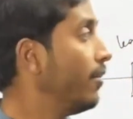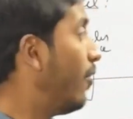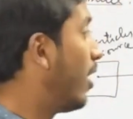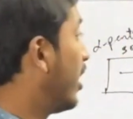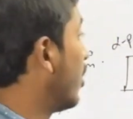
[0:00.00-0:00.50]

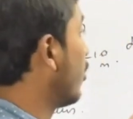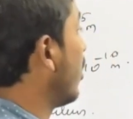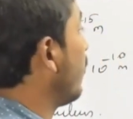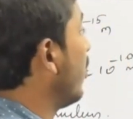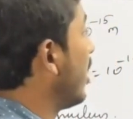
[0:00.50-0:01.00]
What did
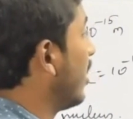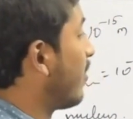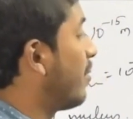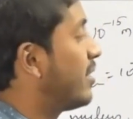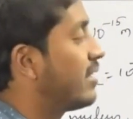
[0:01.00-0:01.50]
Rutherford tell
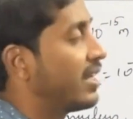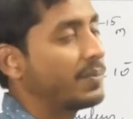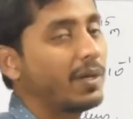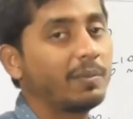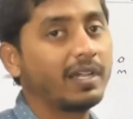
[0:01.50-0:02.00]
from his
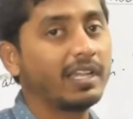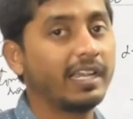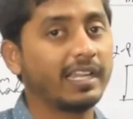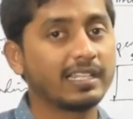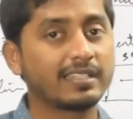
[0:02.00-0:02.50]
experiment?
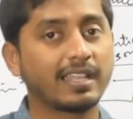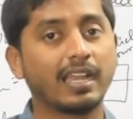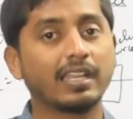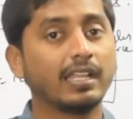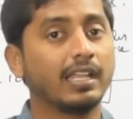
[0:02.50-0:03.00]
He tells
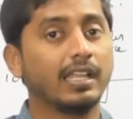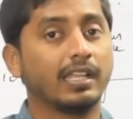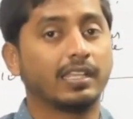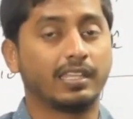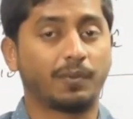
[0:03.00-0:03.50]
that
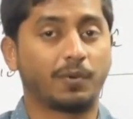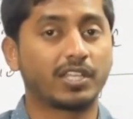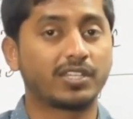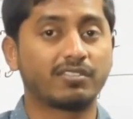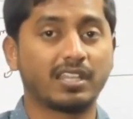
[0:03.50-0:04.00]
the
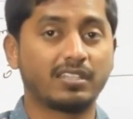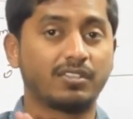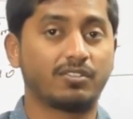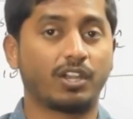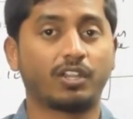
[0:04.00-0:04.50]
positive charge
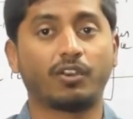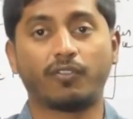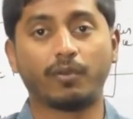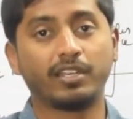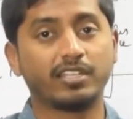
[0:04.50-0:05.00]
is not
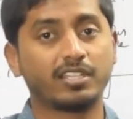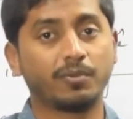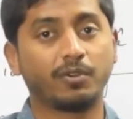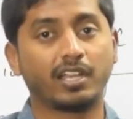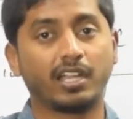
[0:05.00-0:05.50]
uniformly
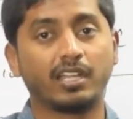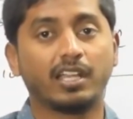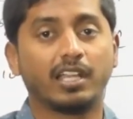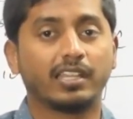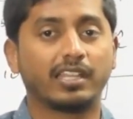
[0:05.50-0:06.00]
distributed,
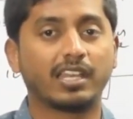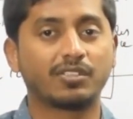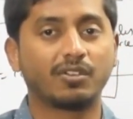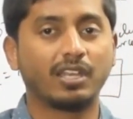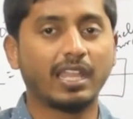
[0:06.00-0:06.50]
there
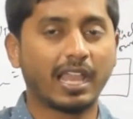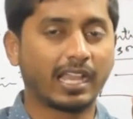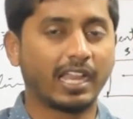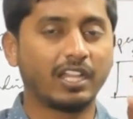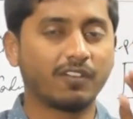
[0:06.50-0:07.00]
is only a
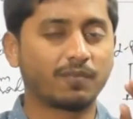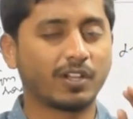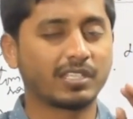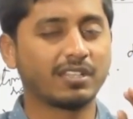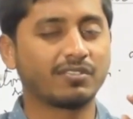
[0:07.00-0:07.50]
kind of
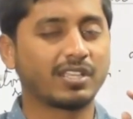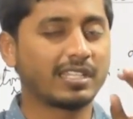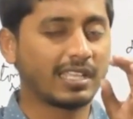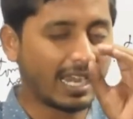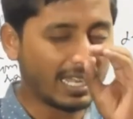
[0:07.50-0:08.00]
positive
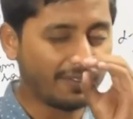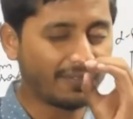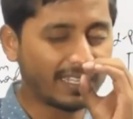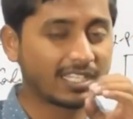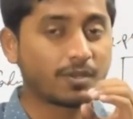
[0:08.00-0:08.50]
charge at a
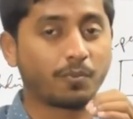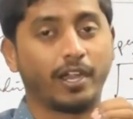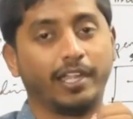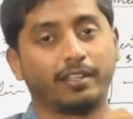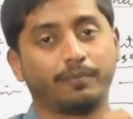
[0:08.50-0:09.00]
fixed
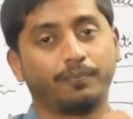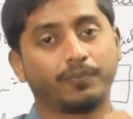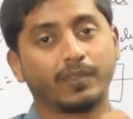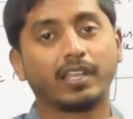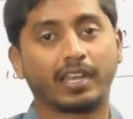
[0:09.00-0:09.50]
point,
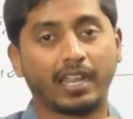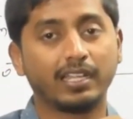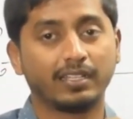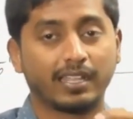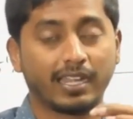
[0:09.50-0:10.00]

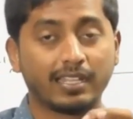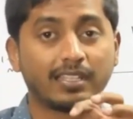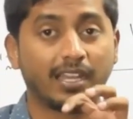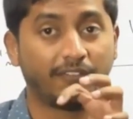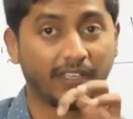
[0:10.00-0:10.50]
right, that is
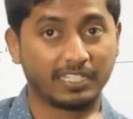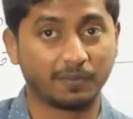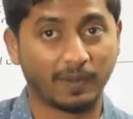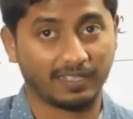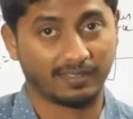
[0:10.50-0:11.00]
in a
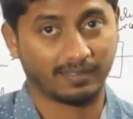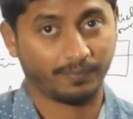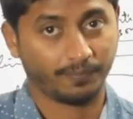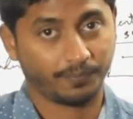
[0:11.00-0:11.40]
fixed place.